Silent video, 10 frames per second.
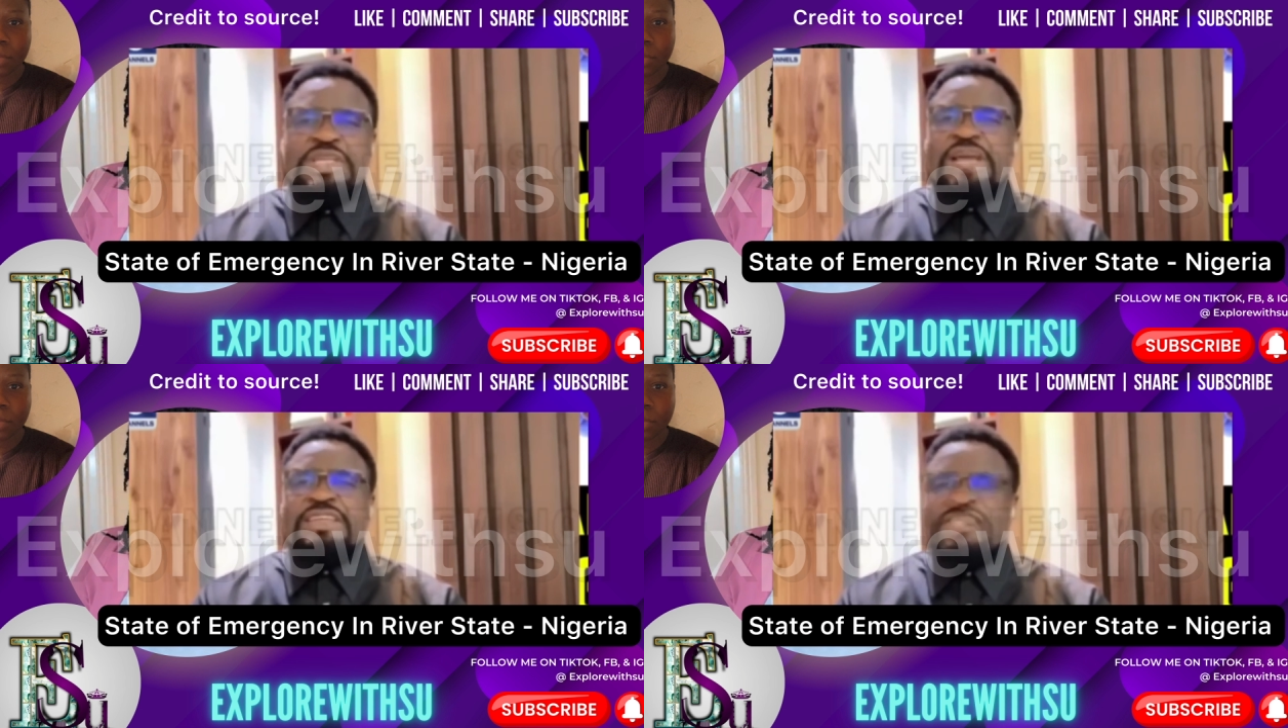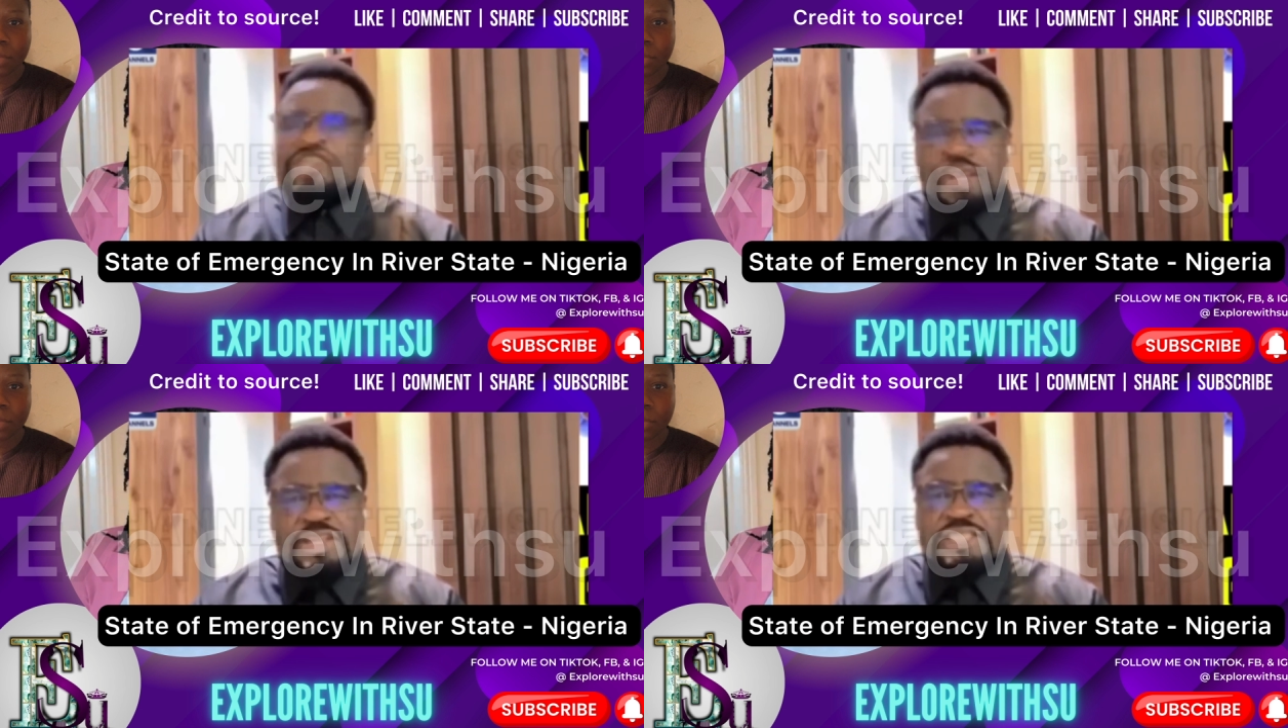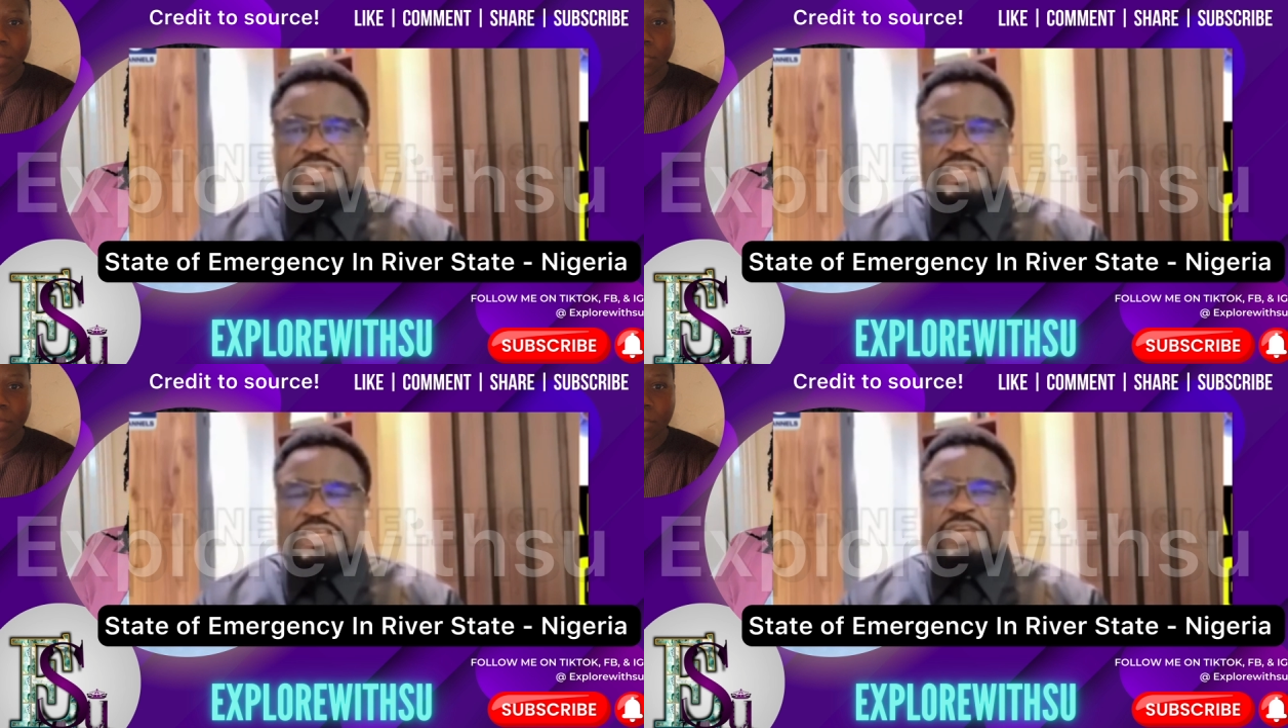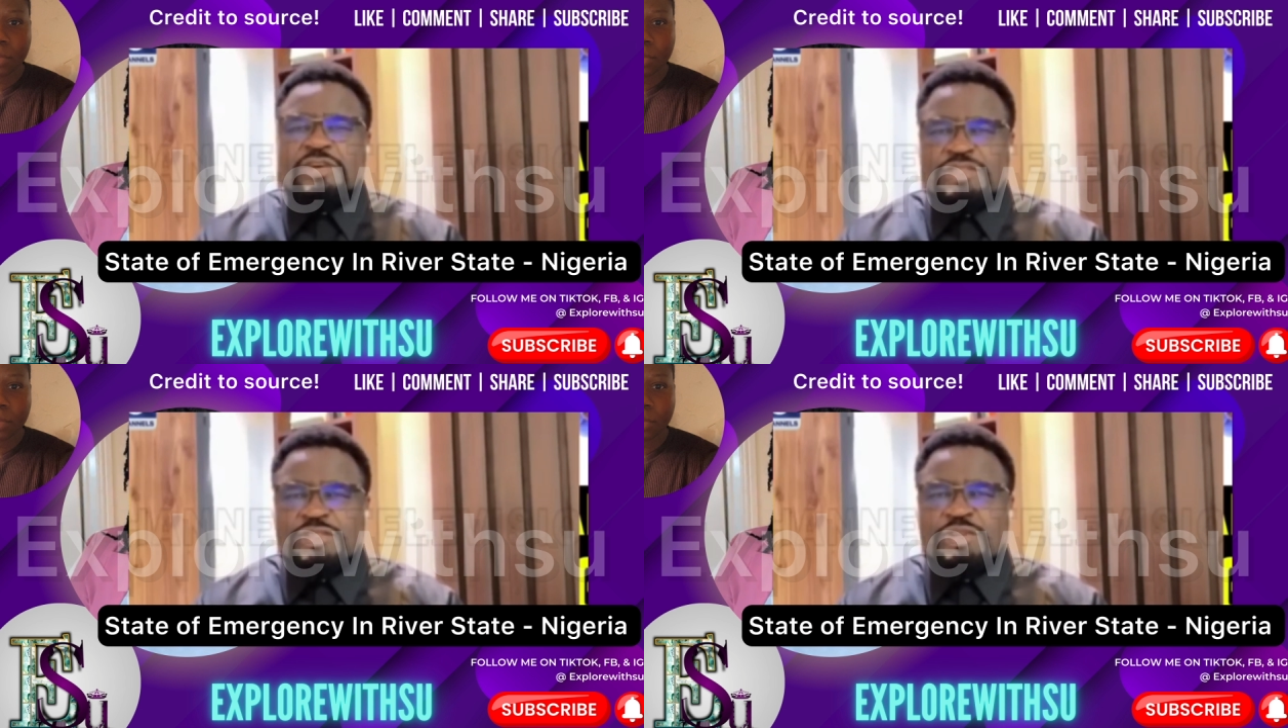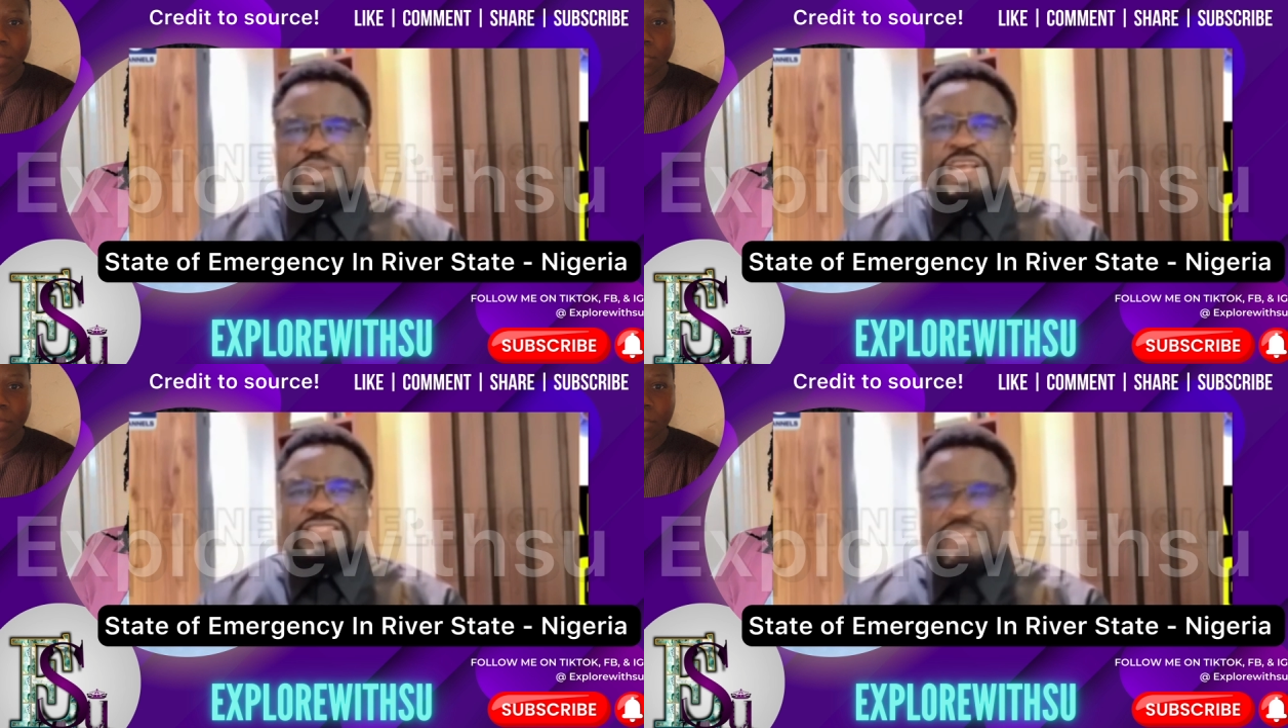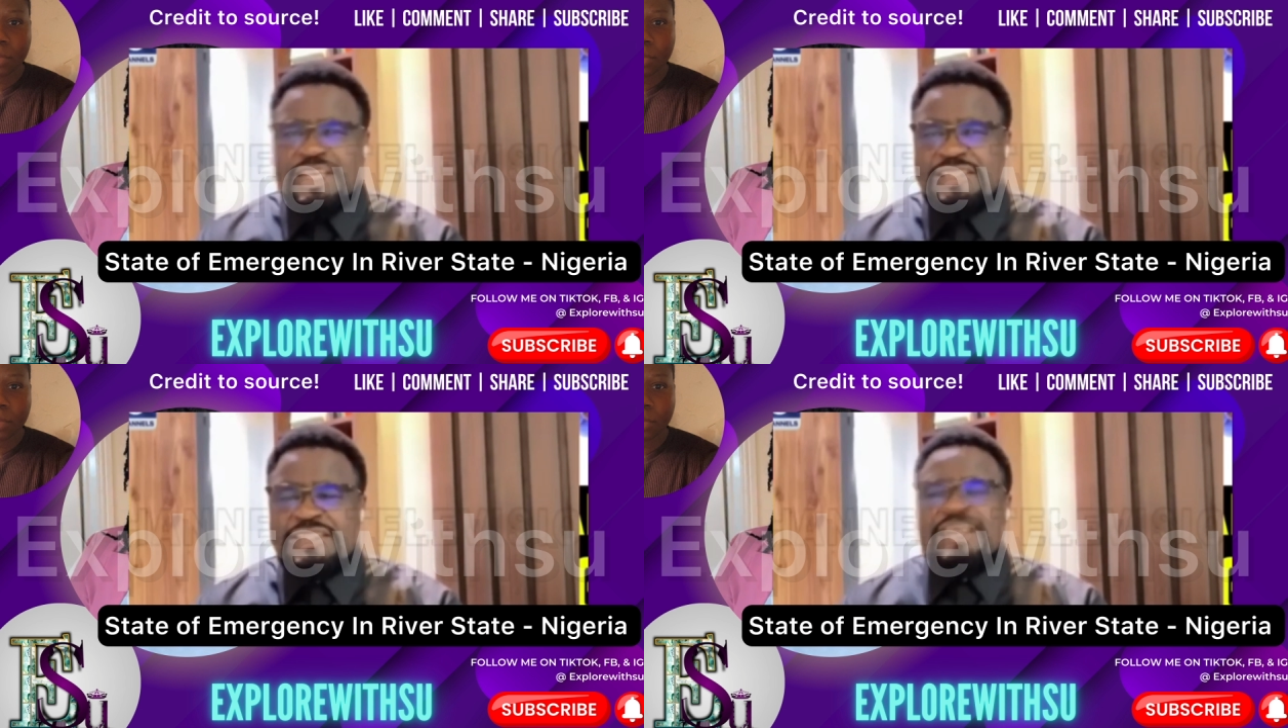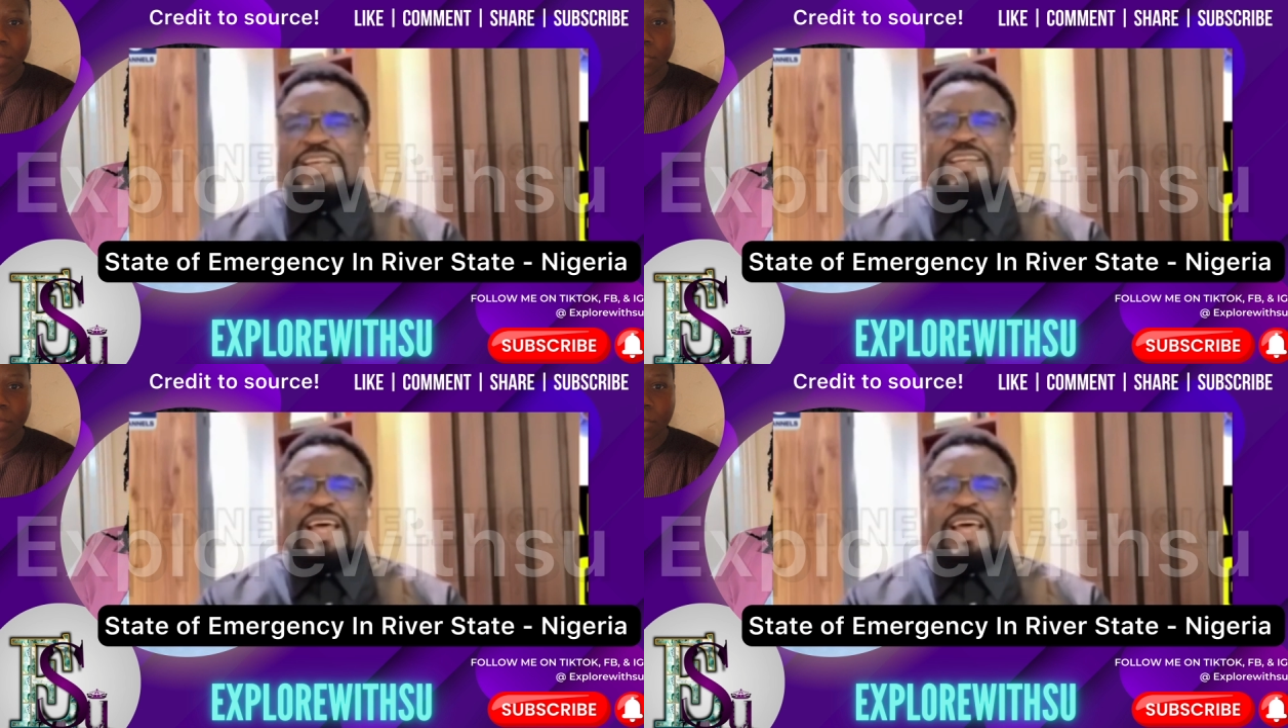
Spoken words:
But there is nothing in the constitution that says